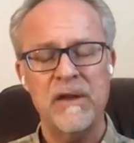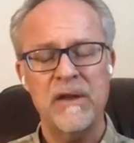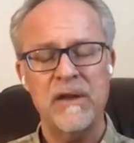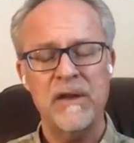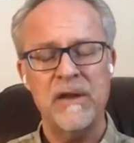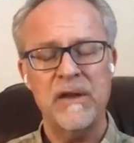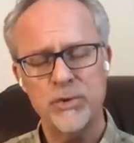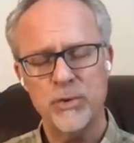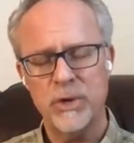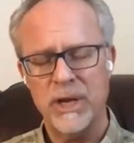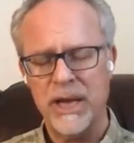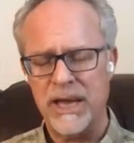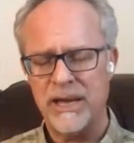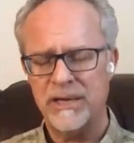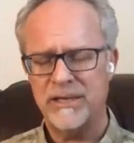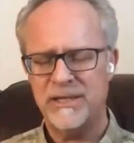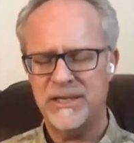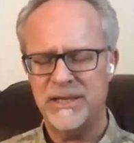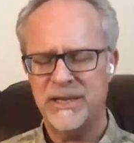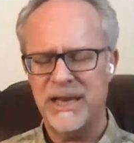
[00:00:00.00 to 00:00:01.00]
And
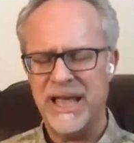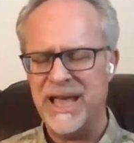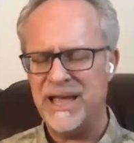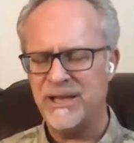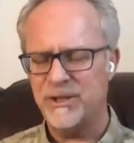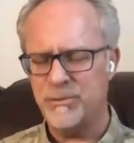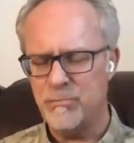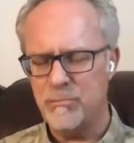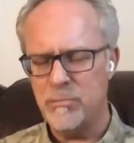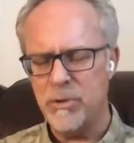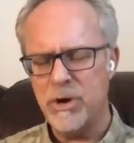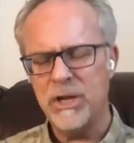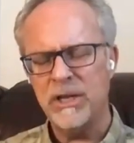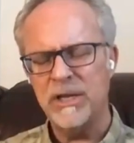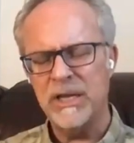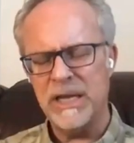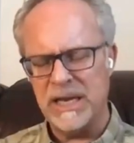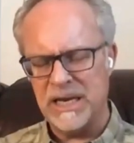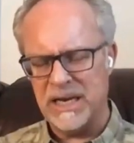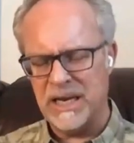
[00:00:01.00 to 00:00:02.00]
visualize it as
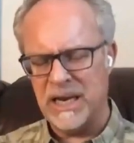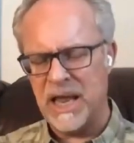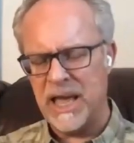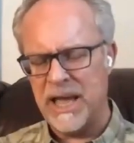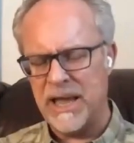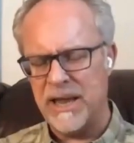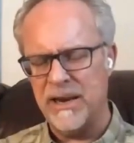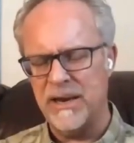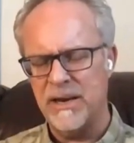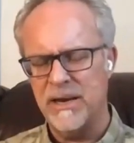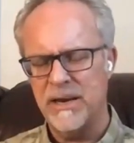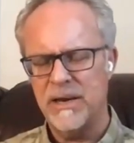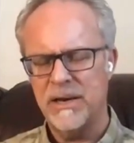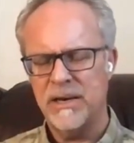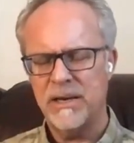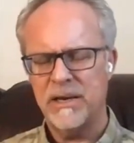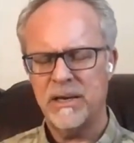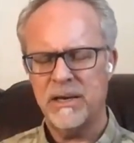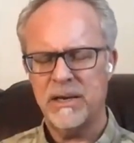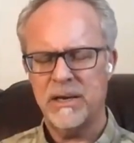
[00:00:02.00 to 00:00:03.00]
brilliant light
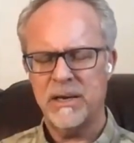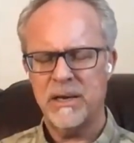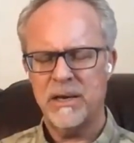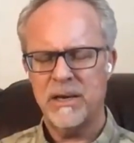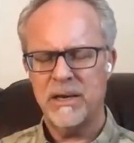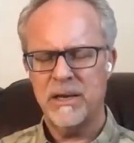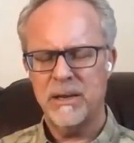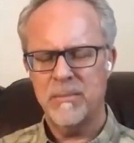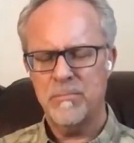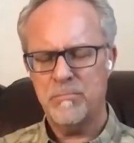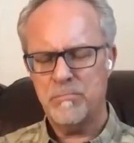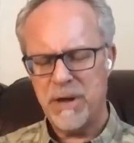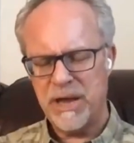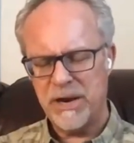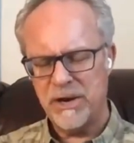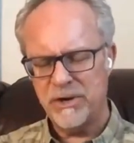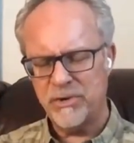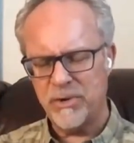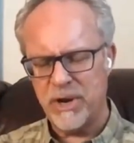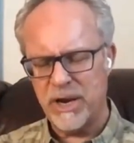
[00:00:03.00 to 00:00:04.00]

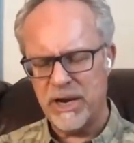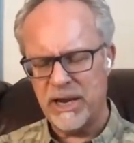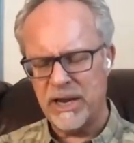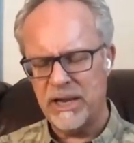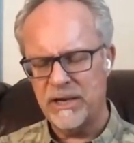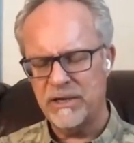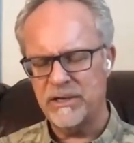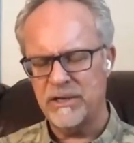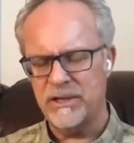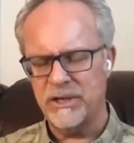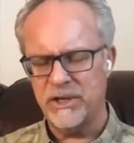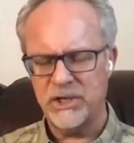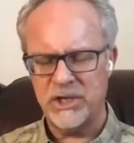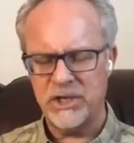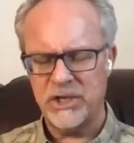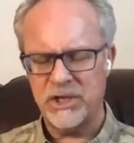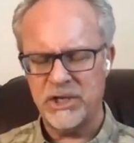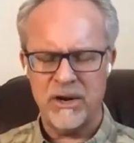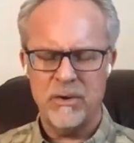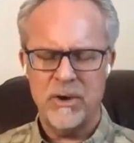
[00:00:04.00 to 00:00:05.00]
penetrating into the
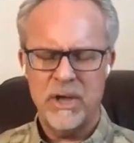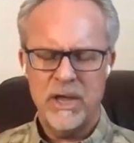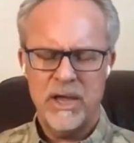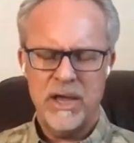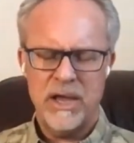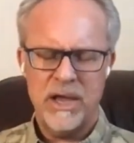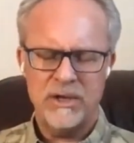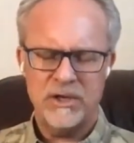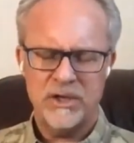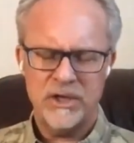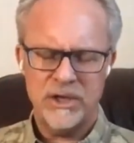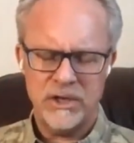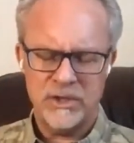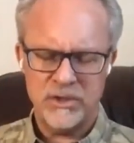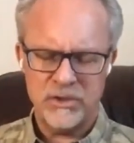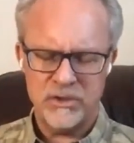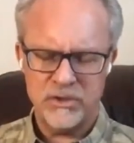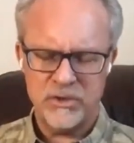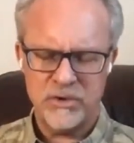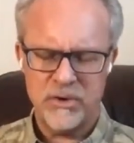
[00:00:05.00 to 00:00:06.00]
shadow
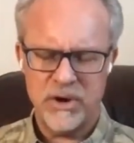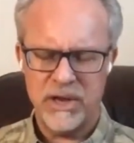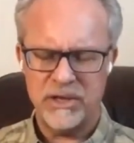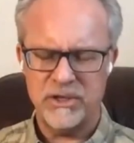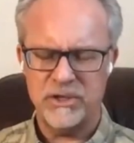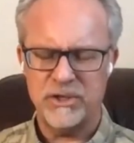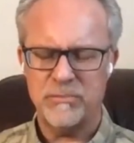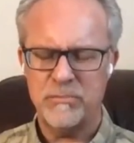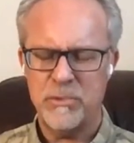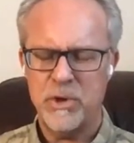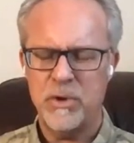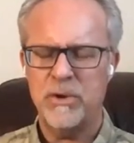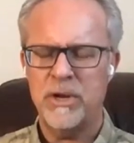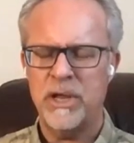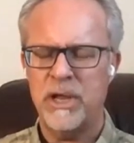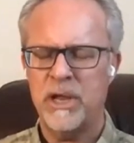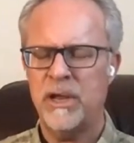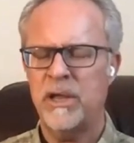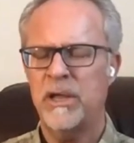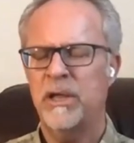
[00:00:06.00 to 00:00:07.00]
and just
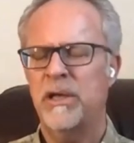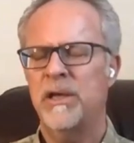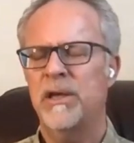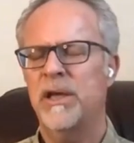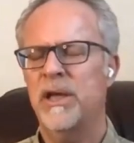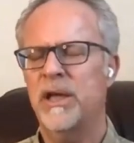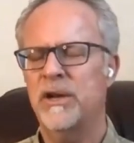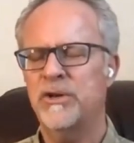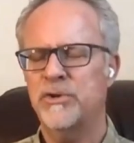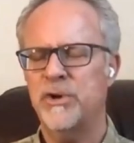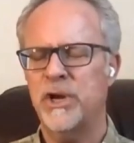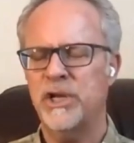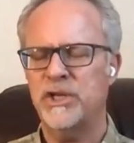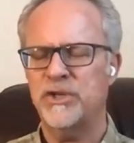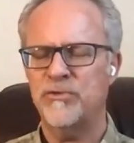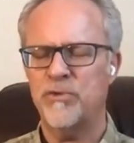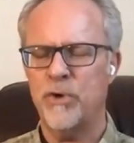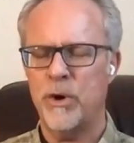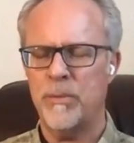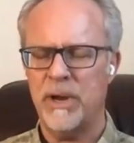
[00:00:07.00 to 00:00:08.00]
transmuting and
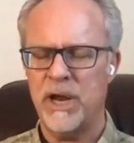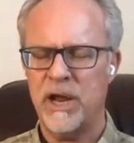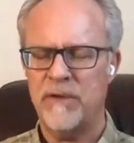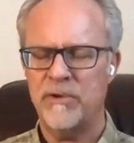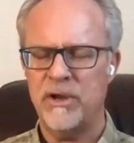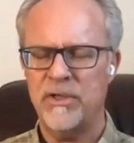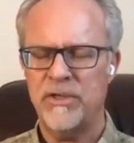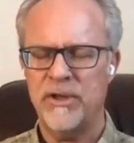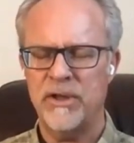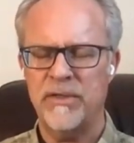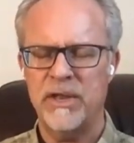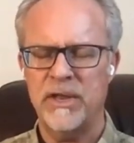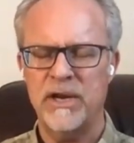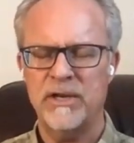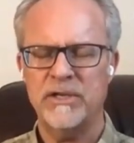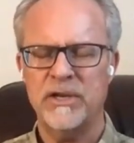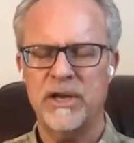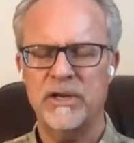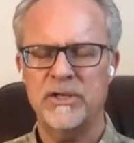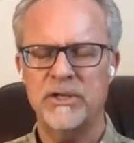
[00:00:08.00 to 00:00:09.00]
transforming everything
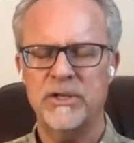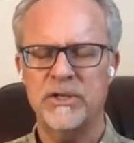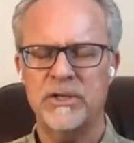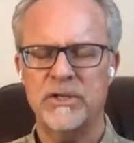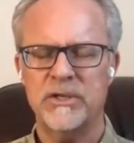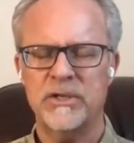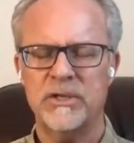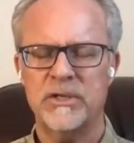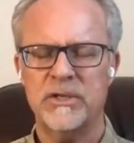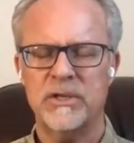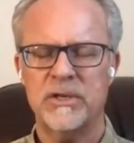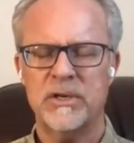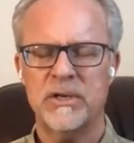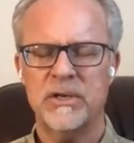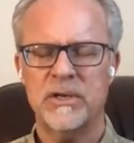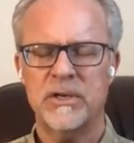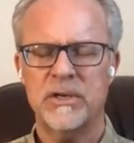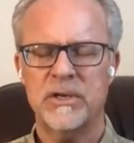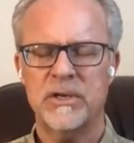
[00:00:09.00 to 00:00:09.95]
that it touches.